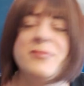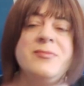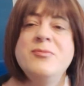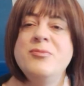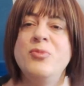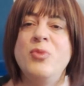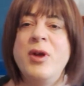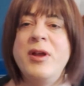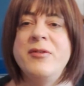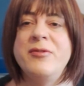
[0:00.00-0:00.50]

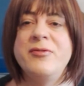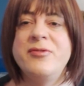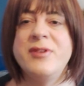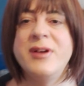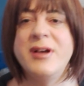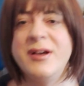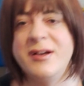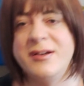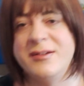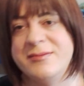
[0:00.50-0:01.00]
with
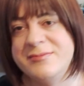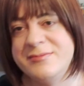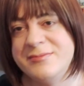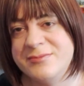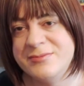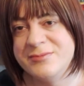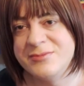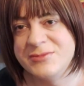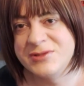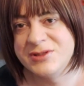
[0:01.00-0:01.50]

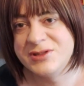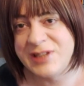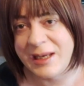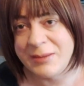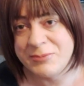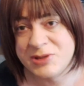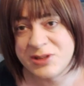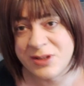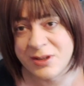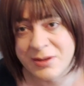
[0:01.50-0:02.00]

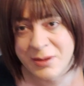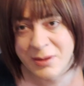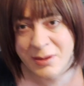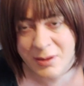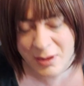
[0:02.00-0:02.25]
Samsung.